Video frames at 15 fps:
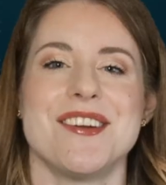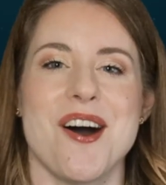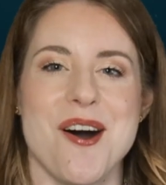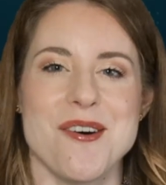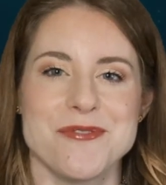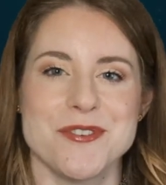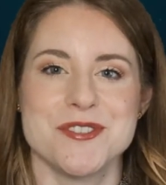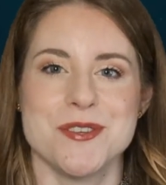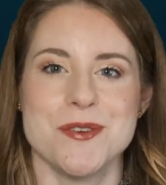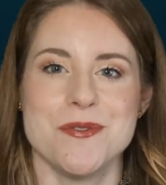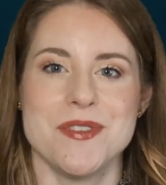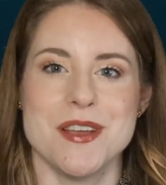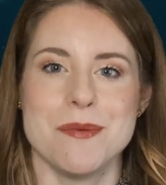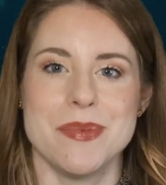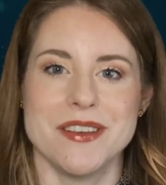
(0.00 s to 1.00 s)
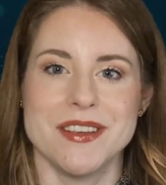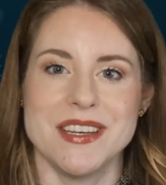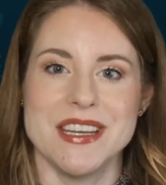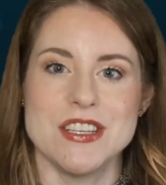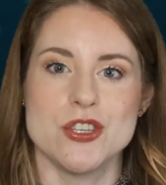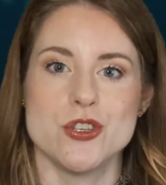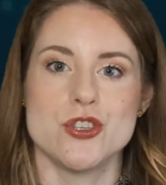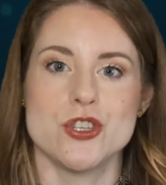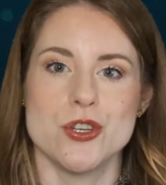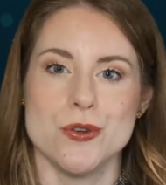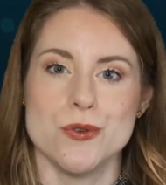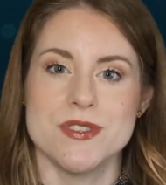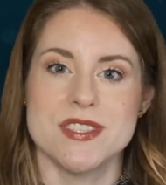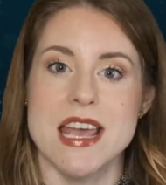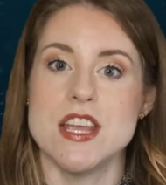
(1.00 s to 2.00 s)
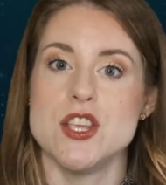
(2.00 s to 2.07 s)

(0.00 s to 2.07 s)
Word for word: It offers you the ability to choose